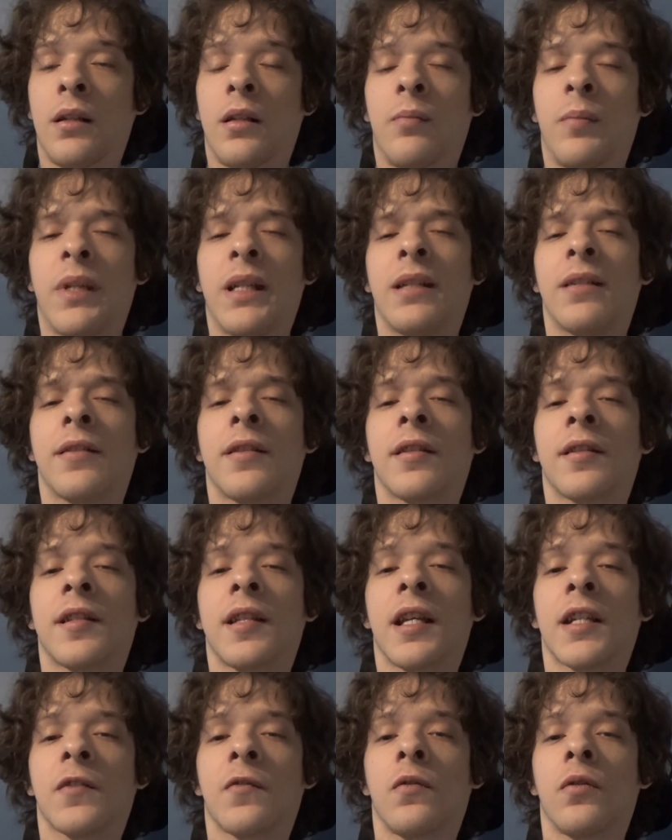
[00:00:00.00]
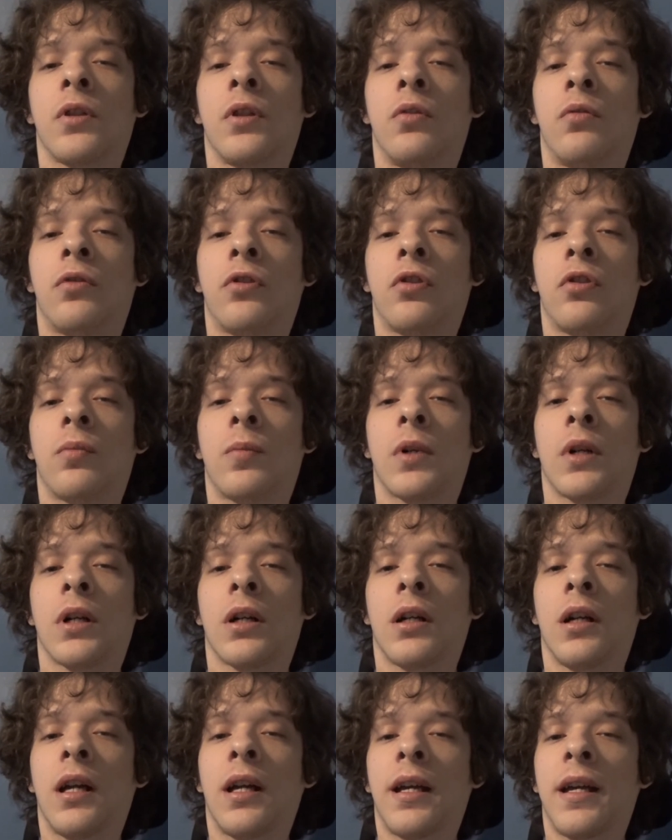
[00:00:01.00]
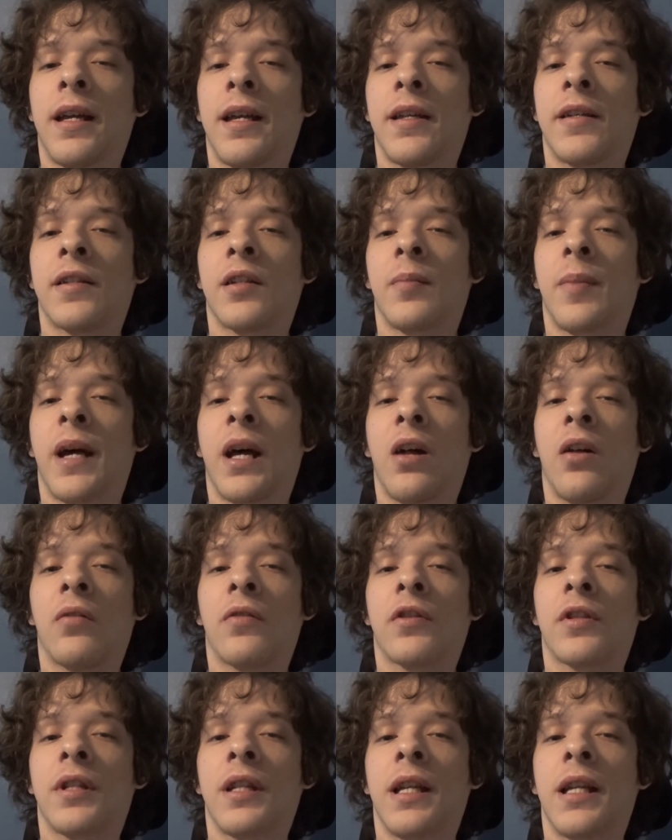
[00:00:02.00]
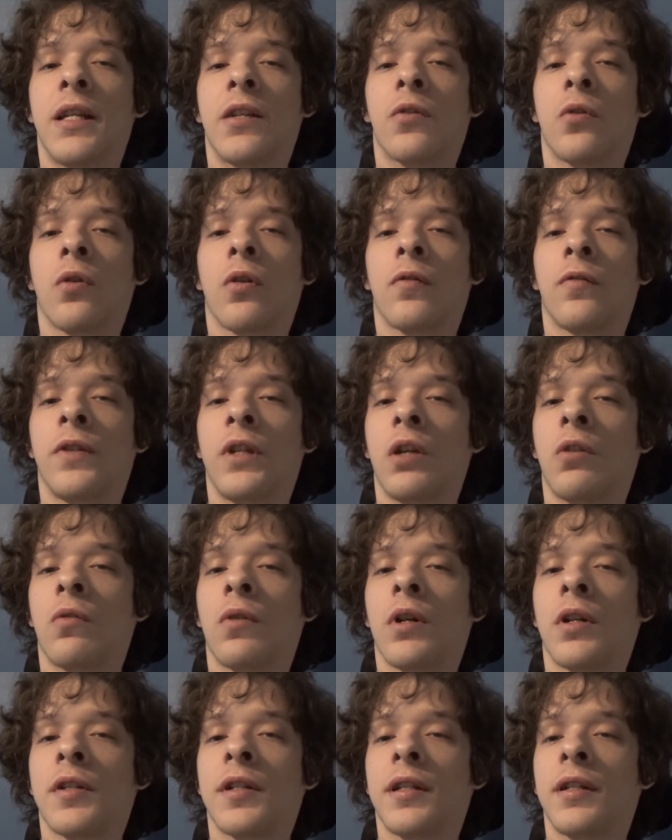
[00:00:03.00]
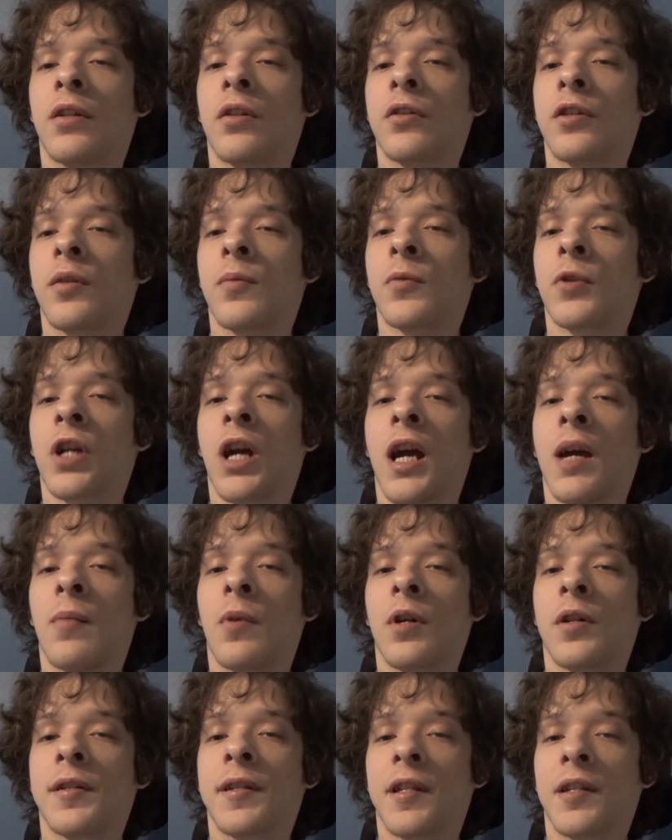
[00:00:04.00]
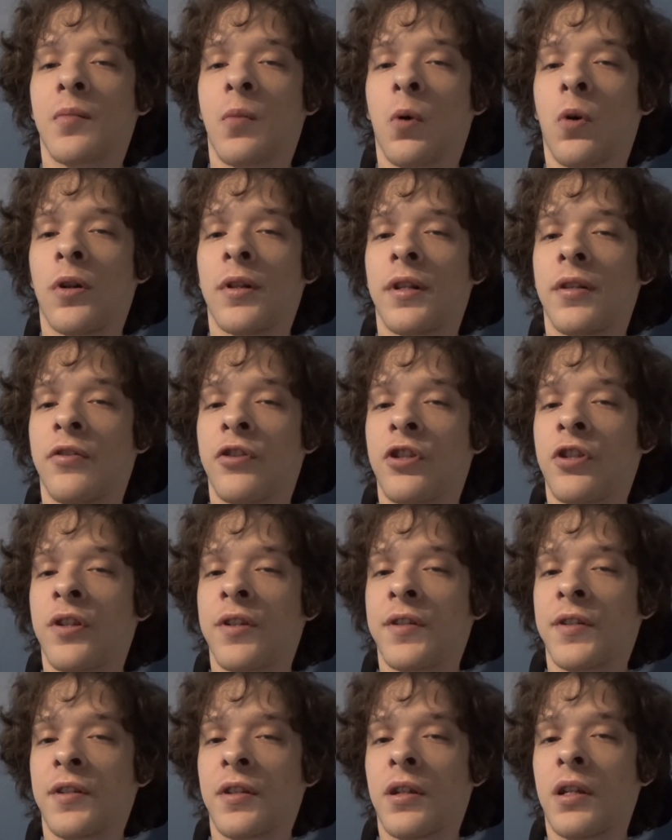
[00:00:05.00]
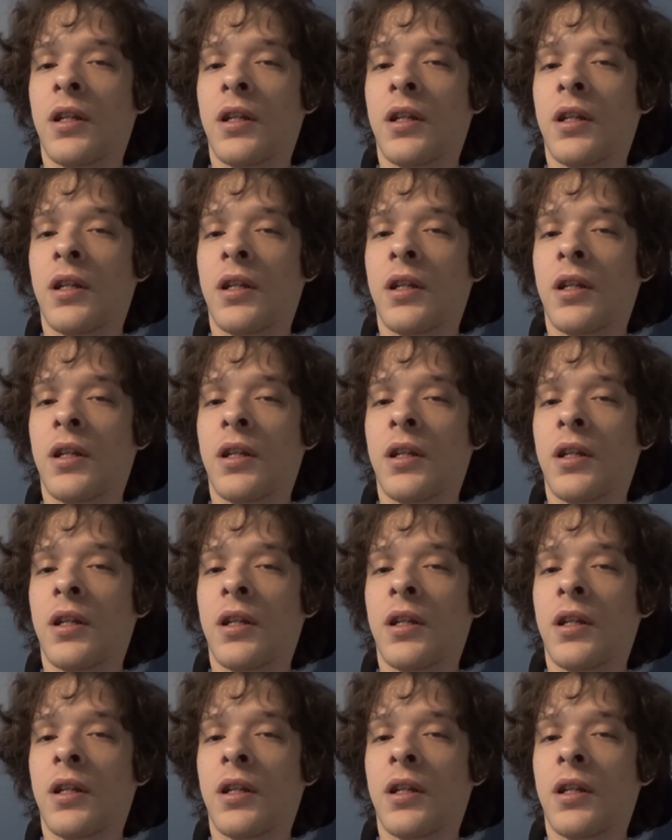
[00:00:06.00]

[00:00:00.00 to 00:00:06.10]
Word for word: Being a successful YouTuber is about seeing your viewers and your subscribers as more than just